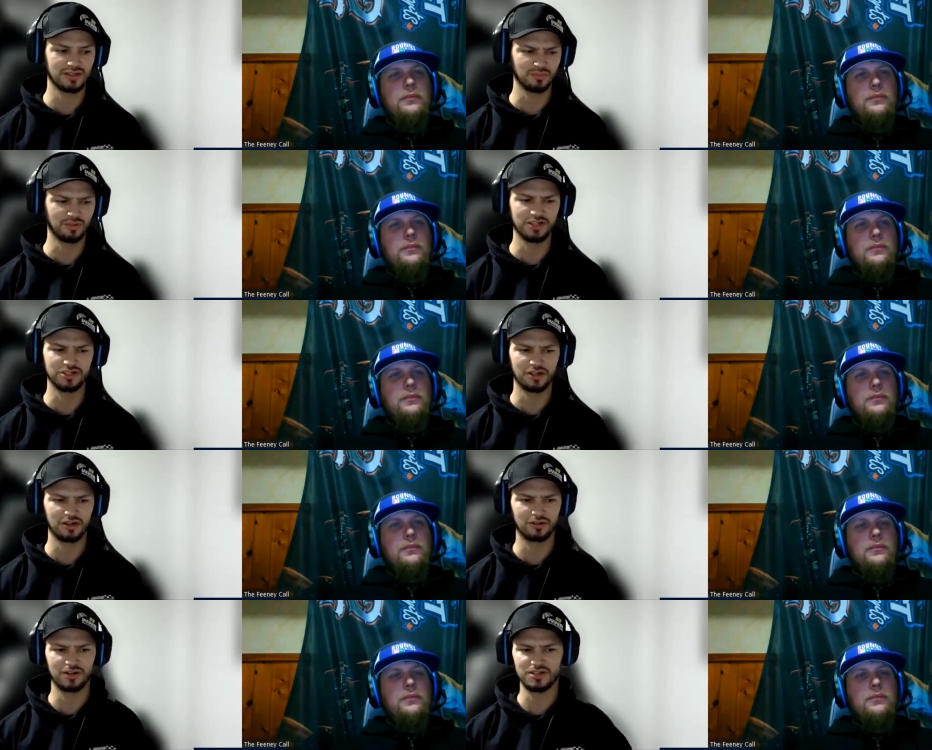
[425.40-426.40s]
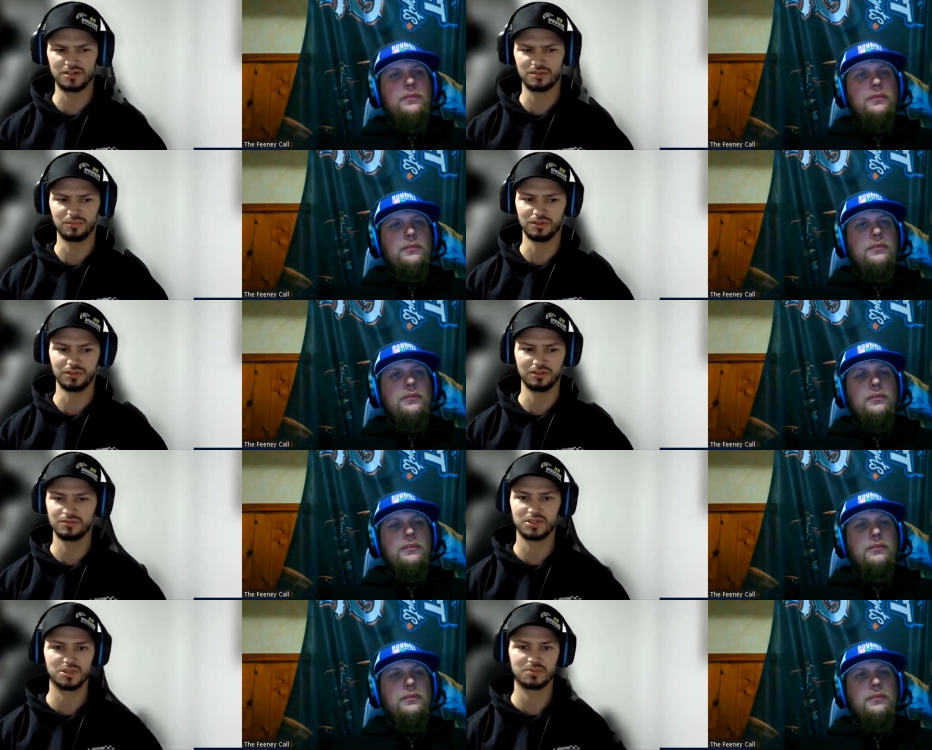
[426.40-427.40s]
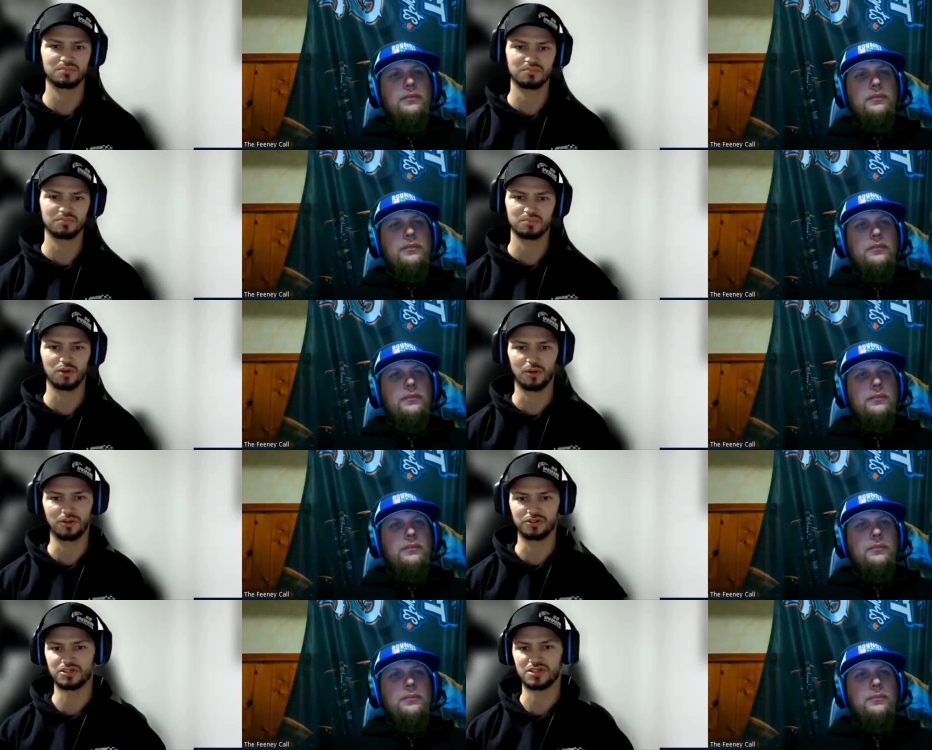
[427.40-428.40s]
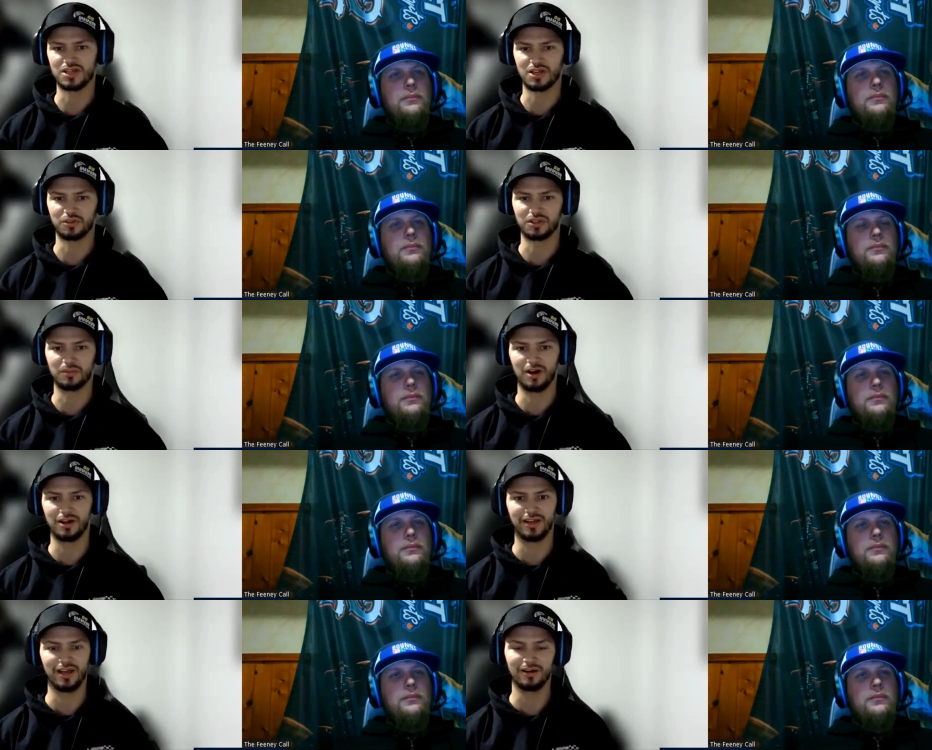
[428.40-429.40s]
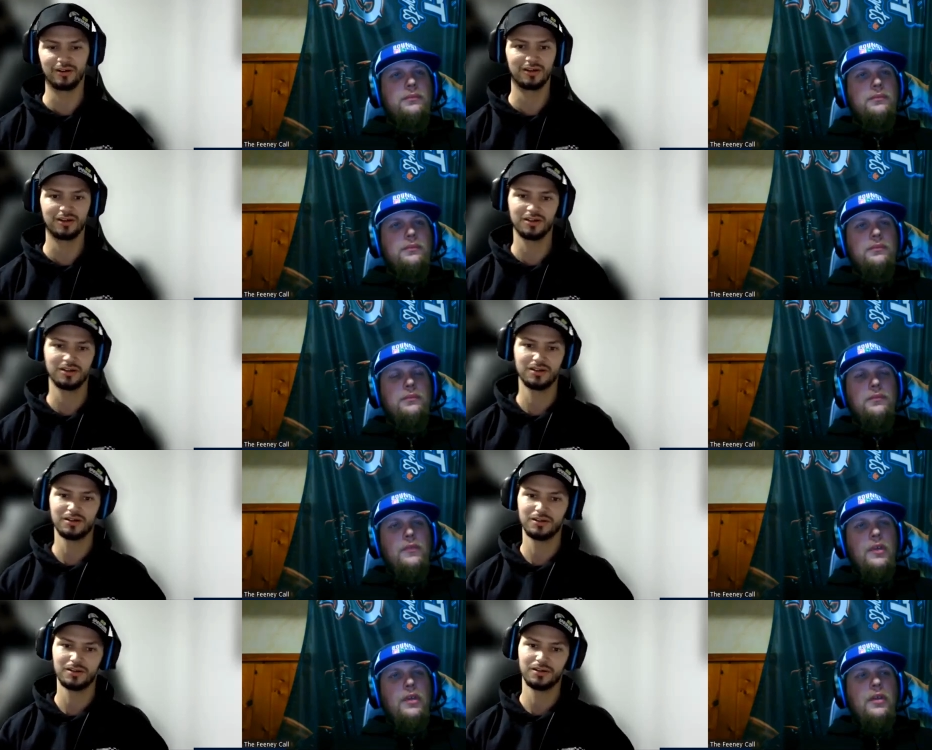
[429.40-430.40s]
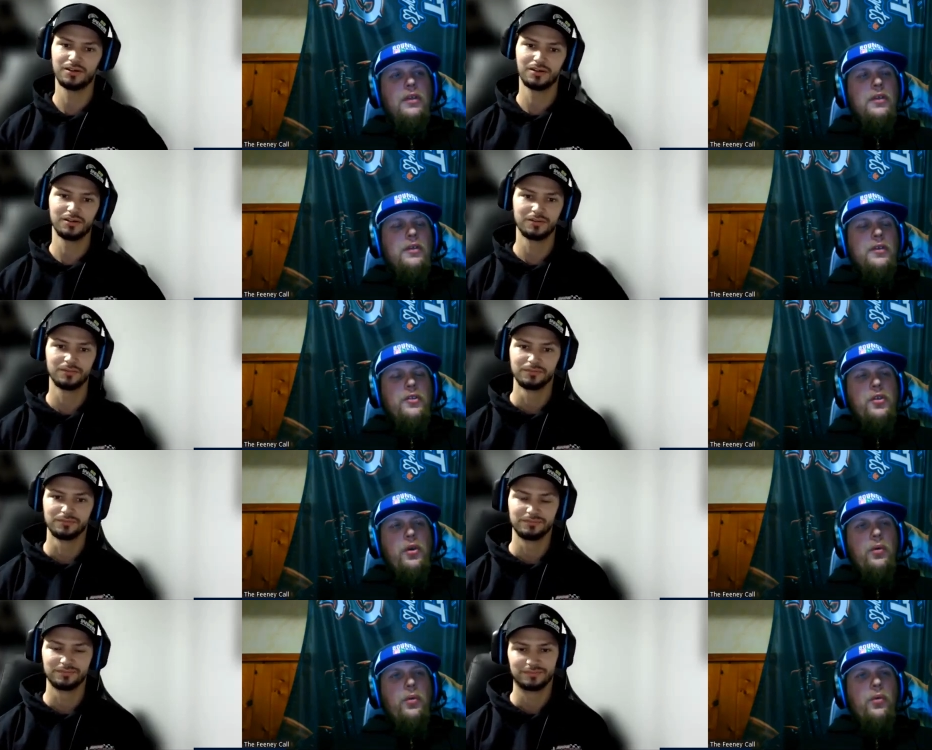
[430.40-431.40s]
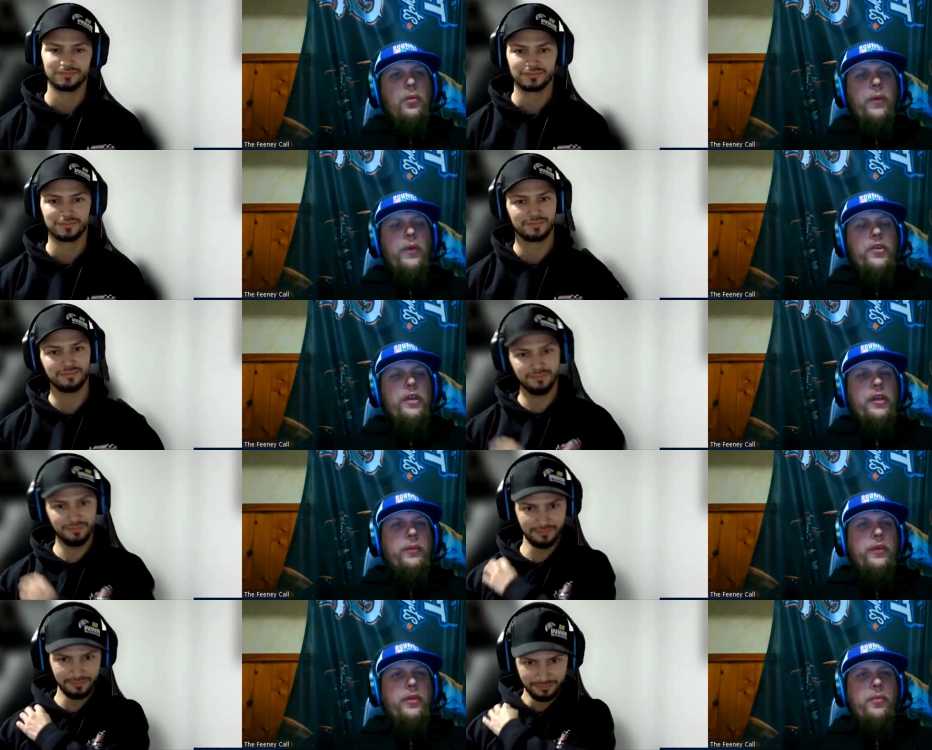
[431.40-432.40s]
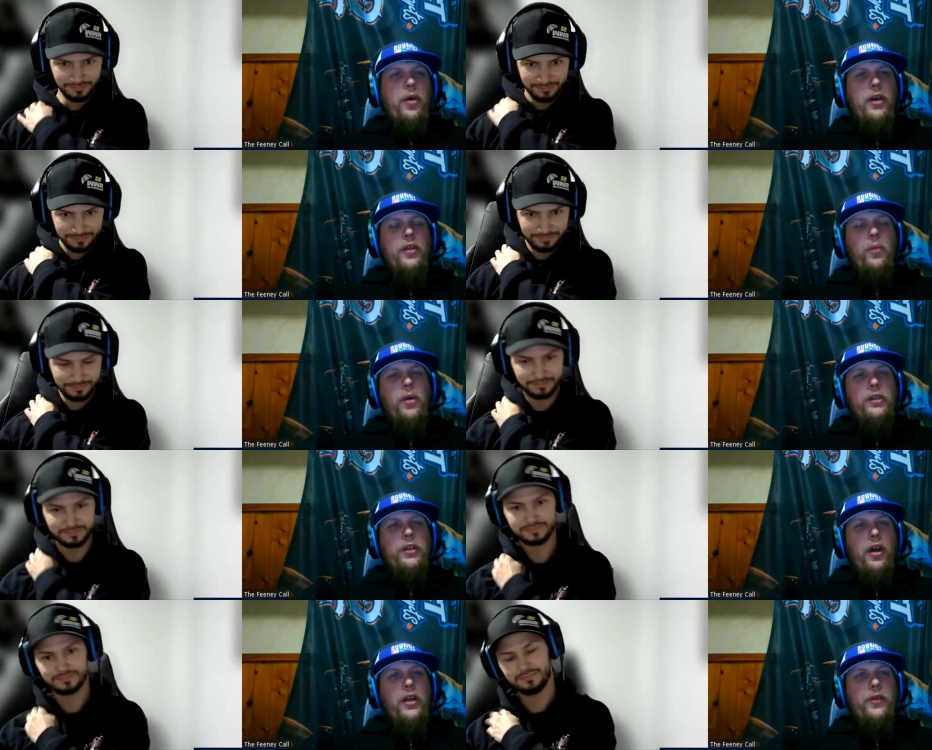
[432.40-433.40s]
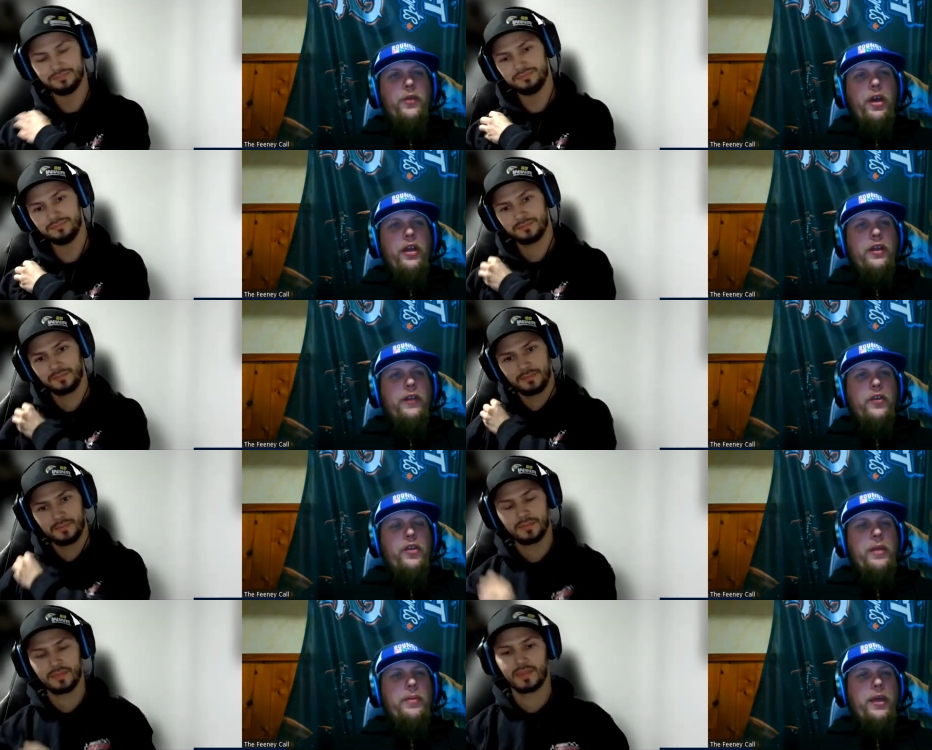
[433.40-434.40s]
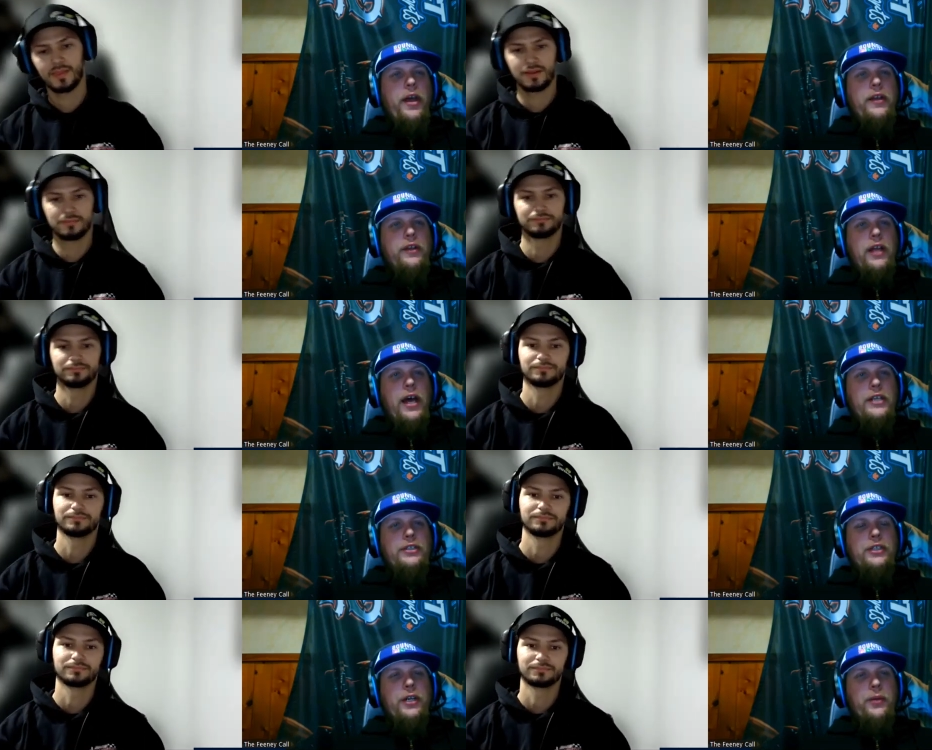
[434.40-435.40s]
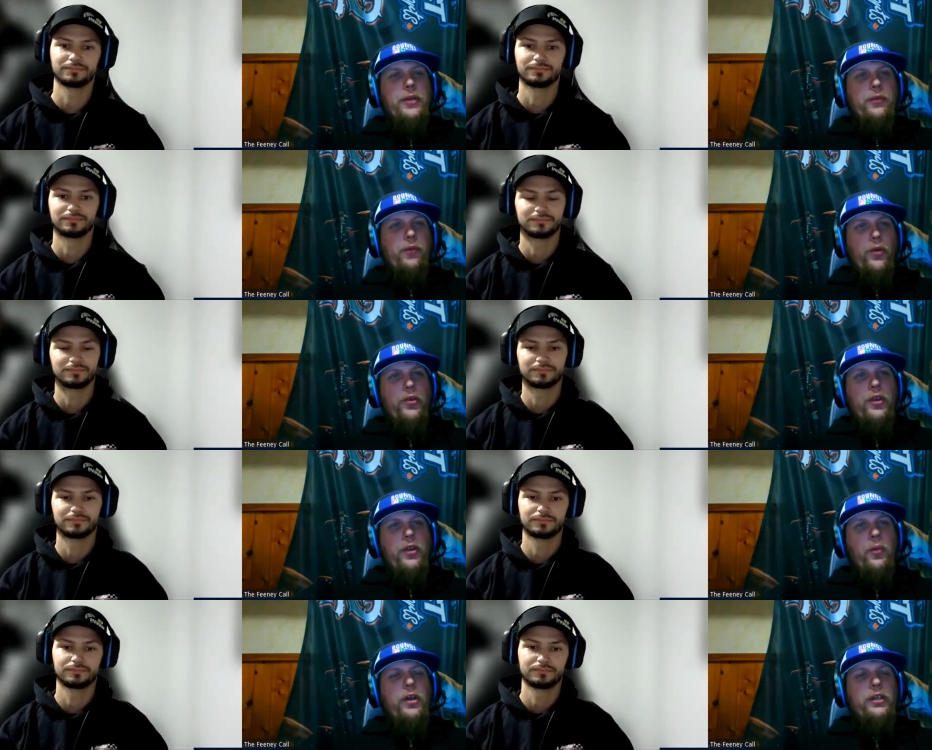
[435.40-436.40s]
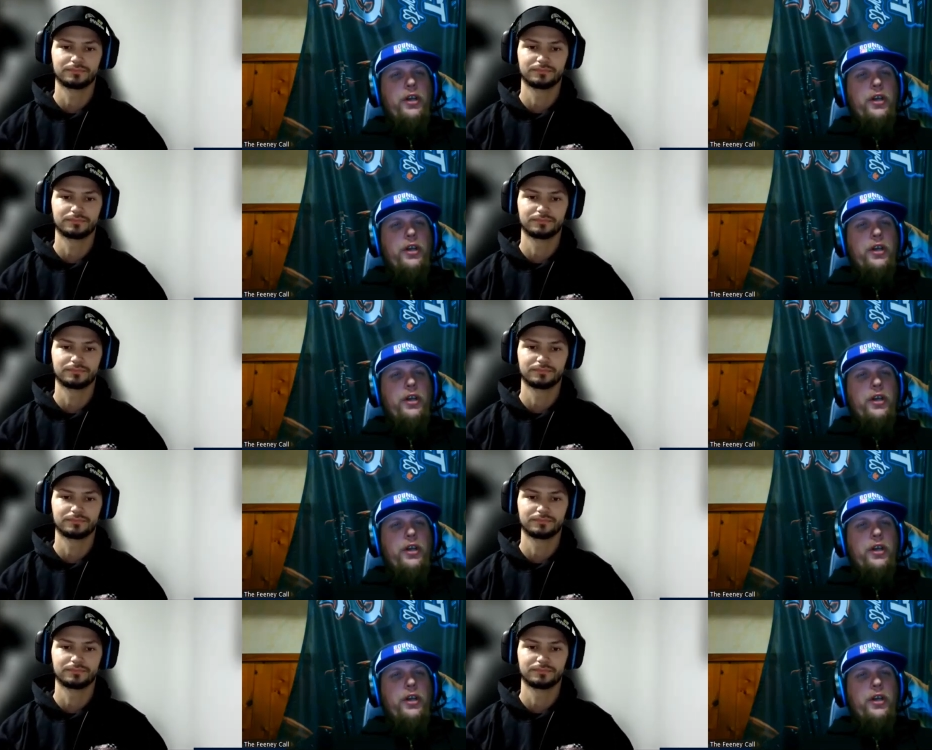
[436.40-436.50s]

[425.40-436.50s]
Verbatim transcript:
Speaker 1: some legend car racing, but it's pretty well just sticking with the mod now.
Speaker 2: So with sticking with the mod and the one car, you kind of did the same thing I did last year, where you focused on the one